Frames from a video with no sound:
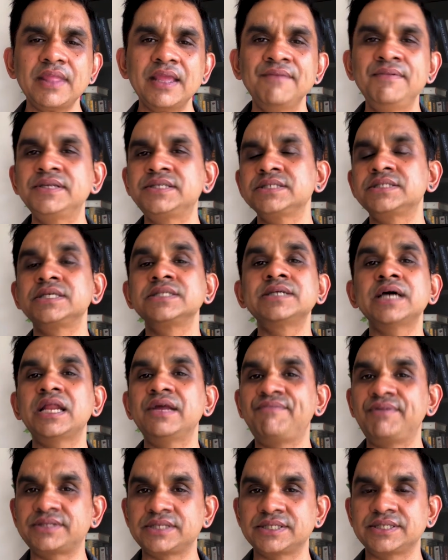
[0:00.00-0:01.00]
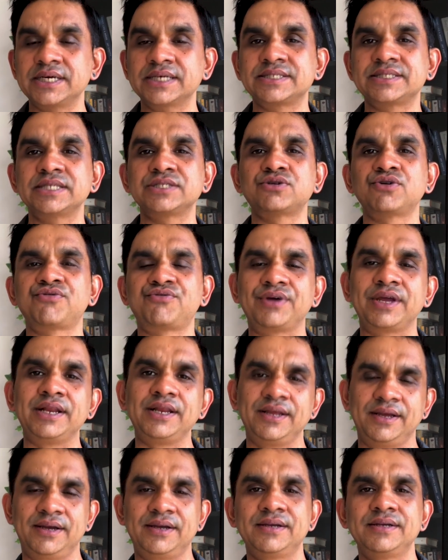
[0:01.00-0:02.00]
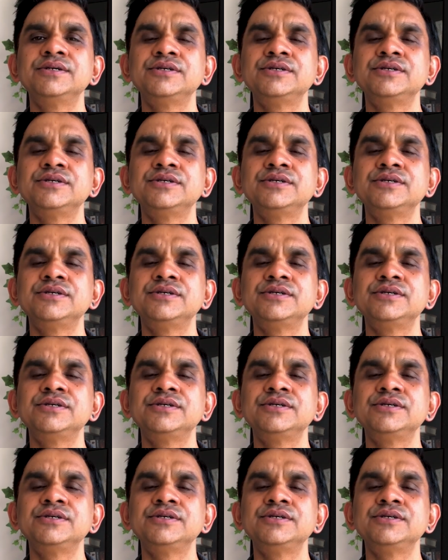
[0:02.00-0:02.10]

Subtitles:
we just decide if it's a success or failure.